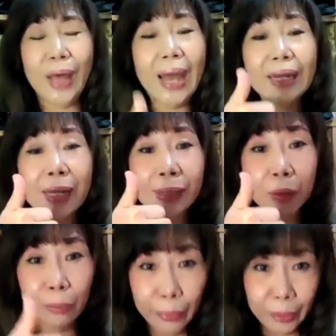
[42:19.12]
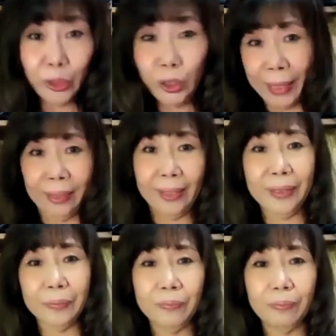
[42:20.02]
that is real
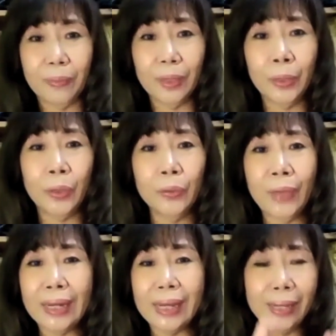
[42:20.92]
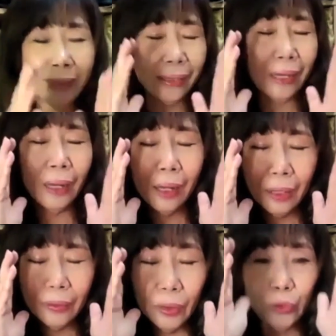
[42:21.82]
channeling. That is
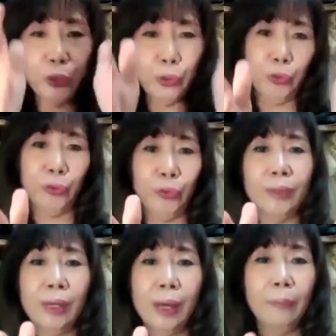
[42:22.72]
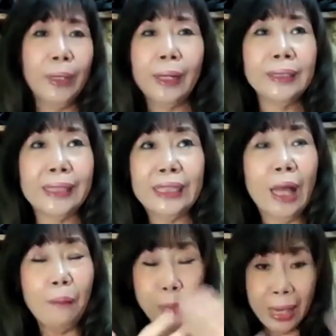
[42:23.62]
the truth, because it's
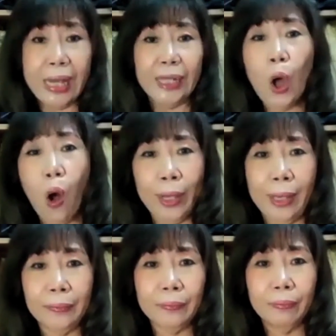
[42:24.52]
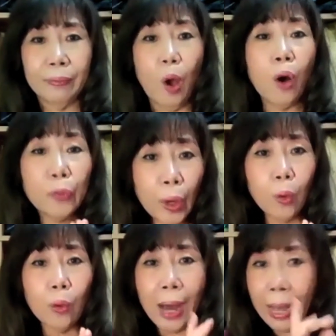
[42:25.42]
not me talking.
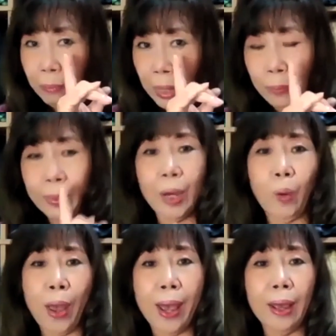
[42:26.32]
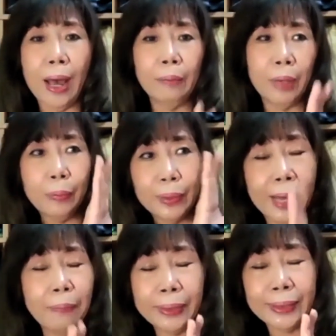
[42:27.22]
Although I may be aware, I may be
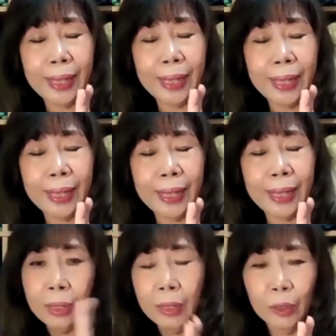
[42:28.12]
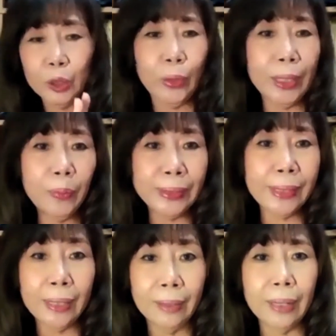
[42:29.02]
10% there or
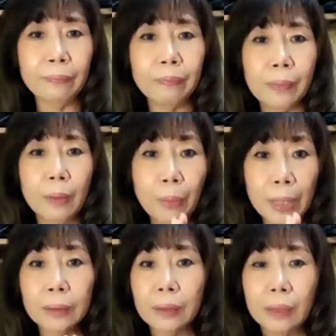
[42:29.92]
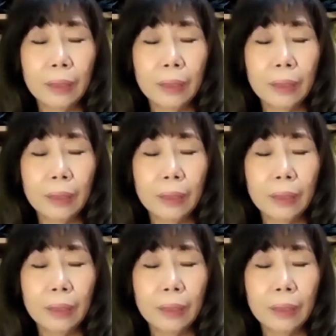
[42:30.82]
20% there, but